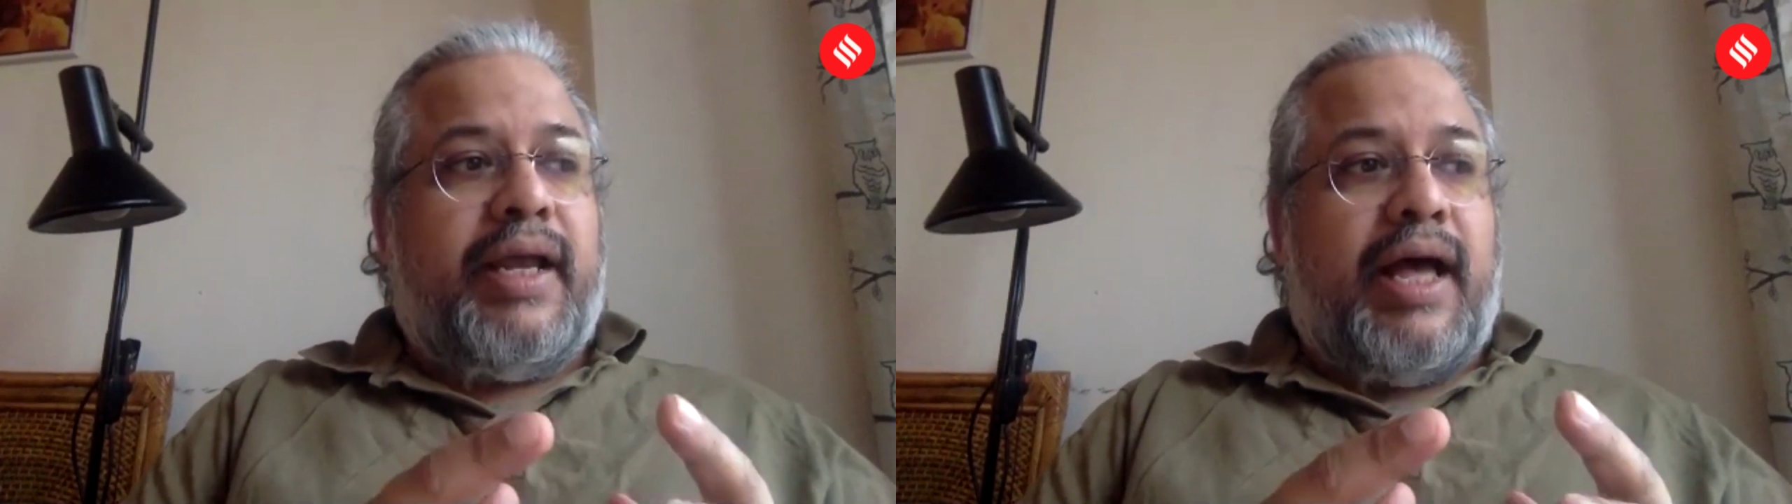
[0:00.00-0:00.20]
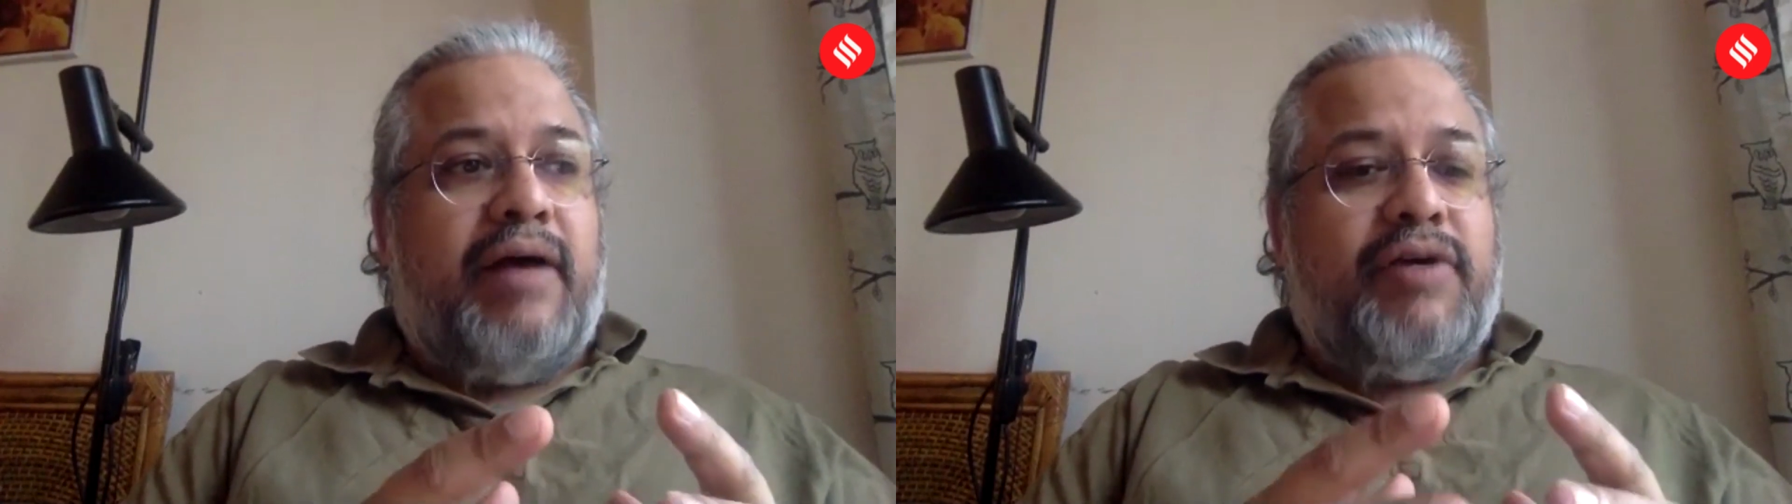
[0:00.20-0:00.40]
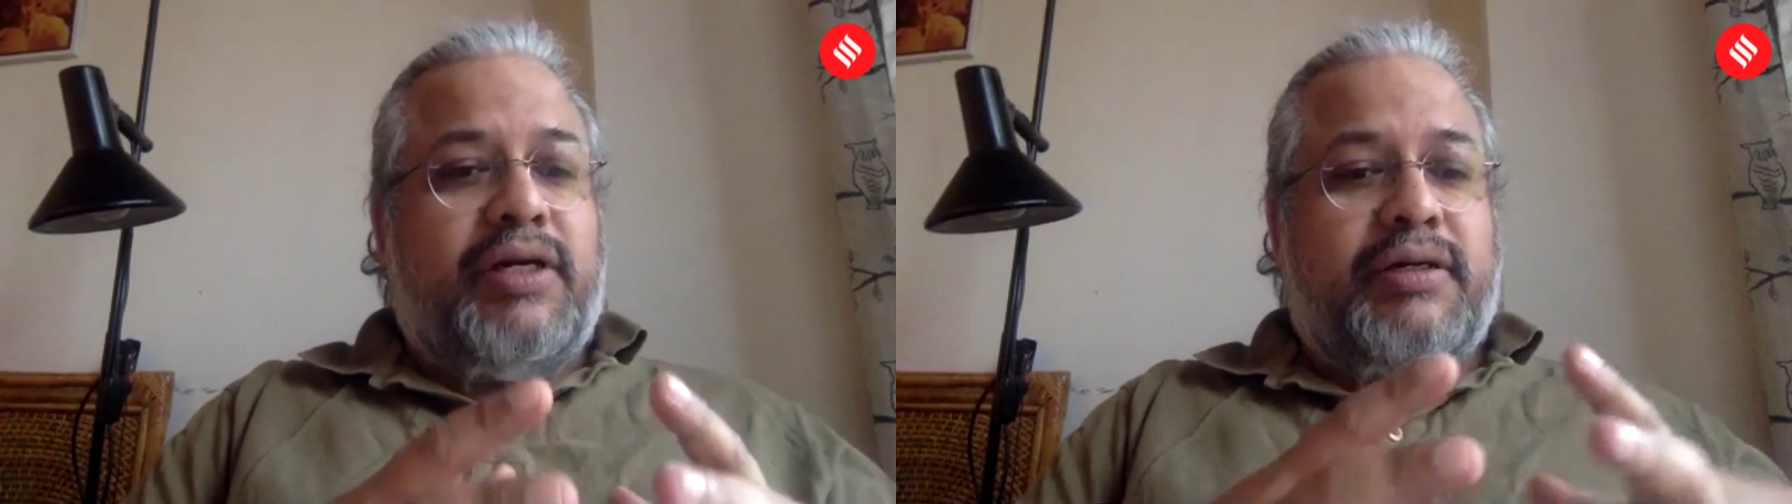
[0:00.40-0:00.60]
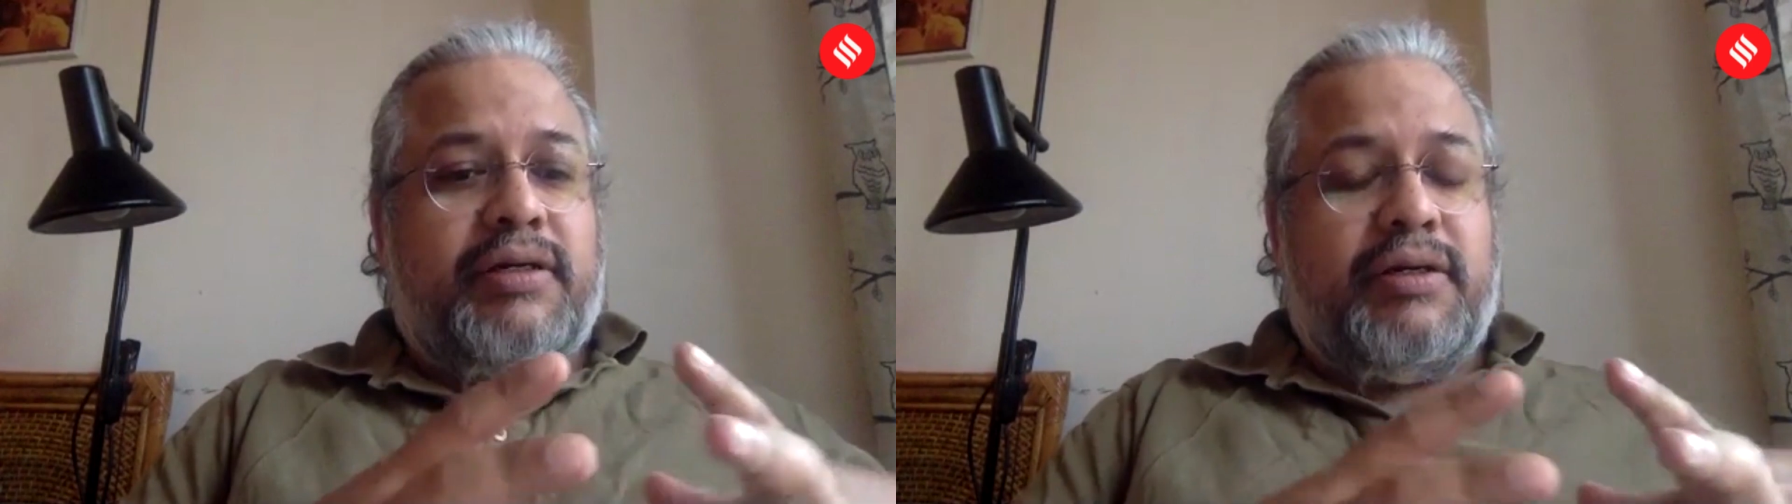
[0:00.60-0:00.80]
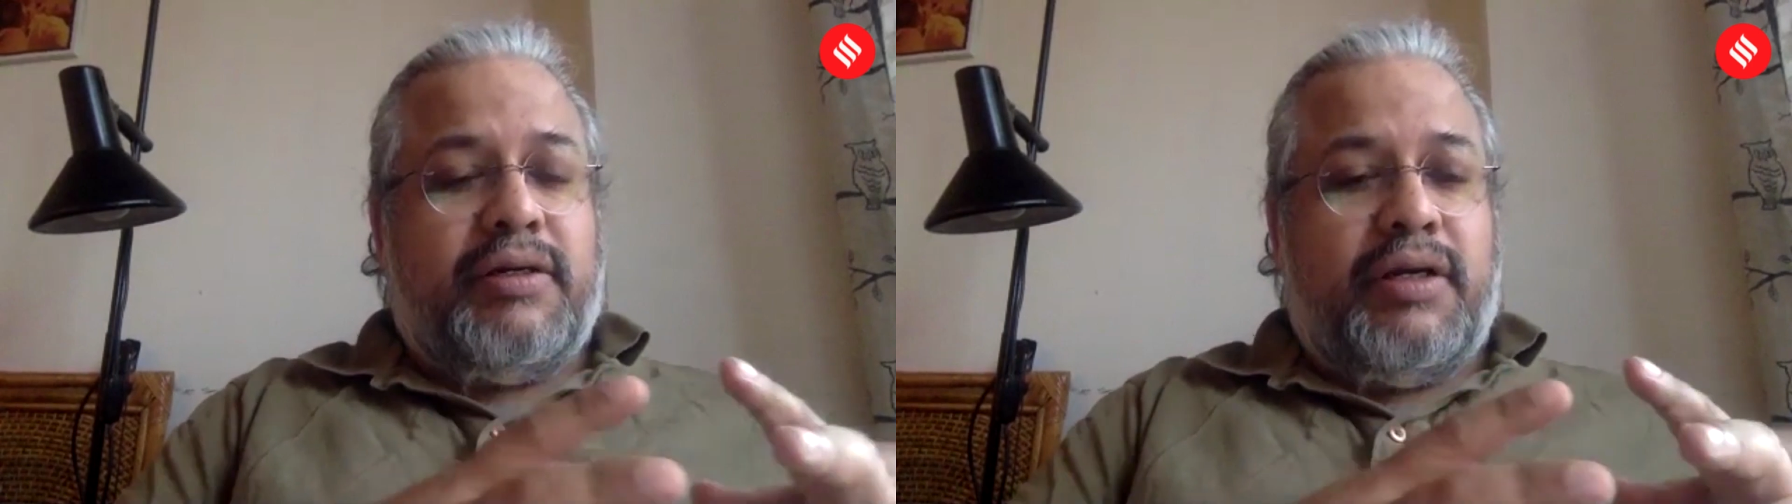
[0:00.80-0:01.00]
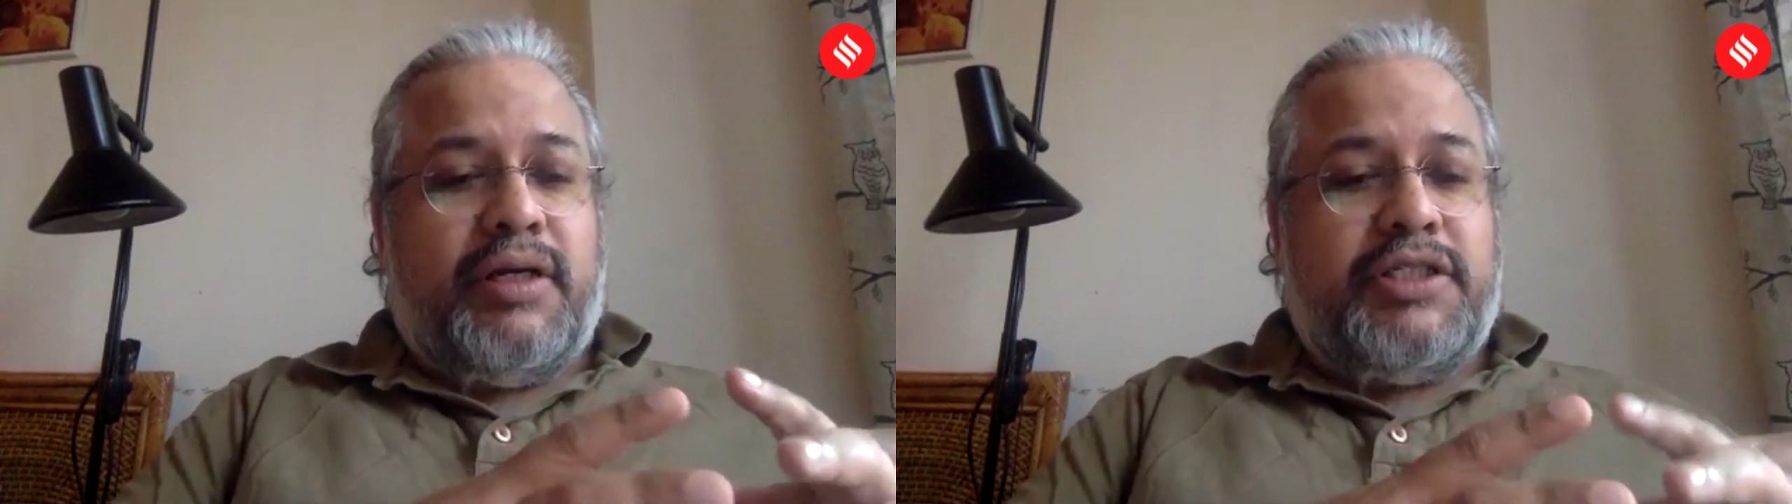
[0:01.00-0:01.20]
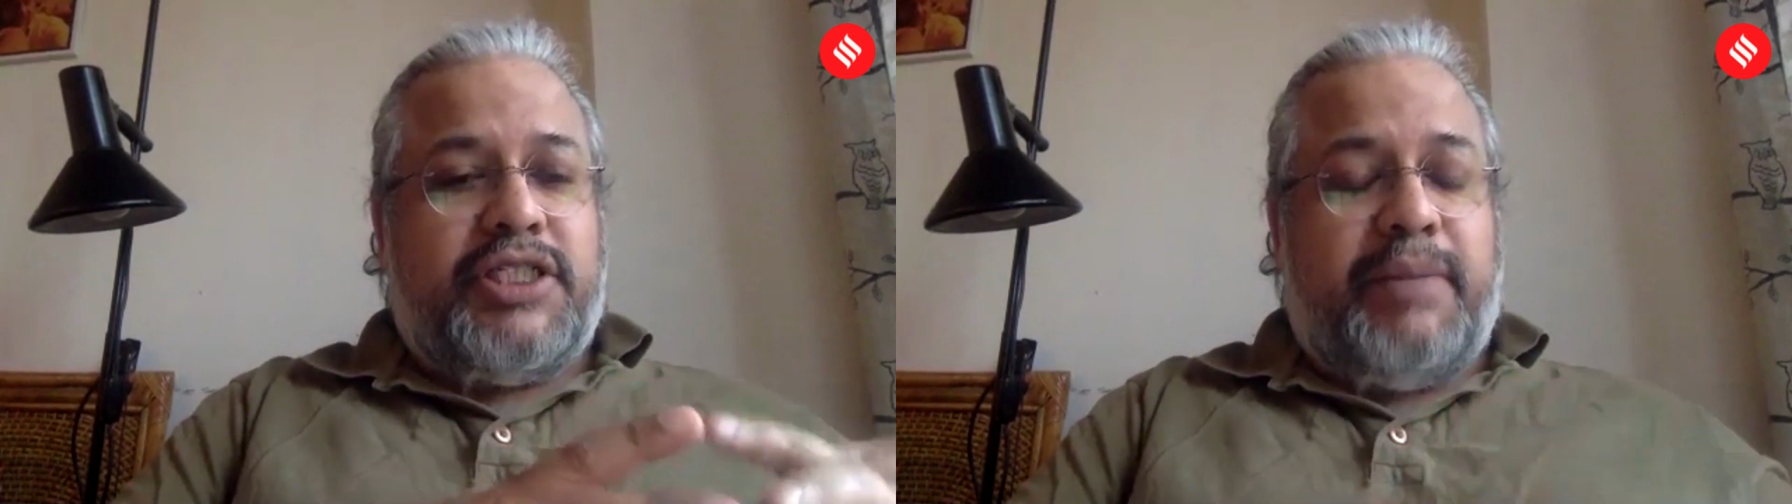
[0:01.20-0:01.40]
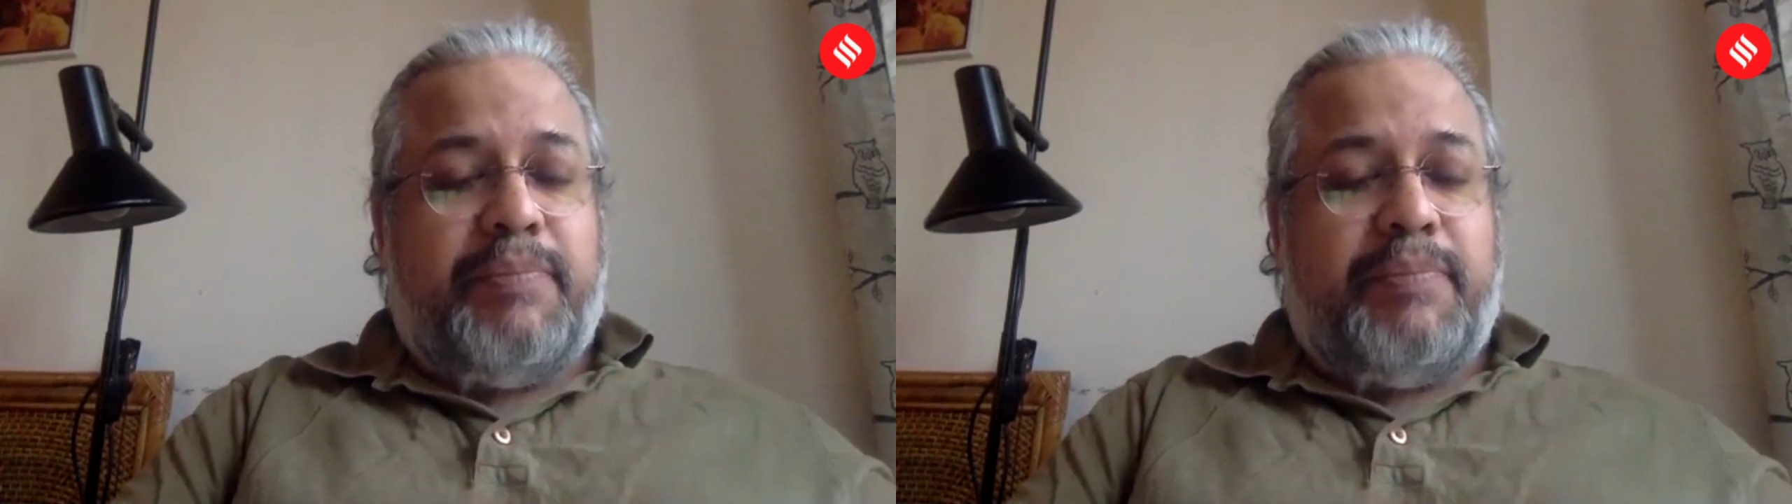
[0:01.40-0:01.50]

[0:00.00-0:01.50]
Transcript: our uh, G D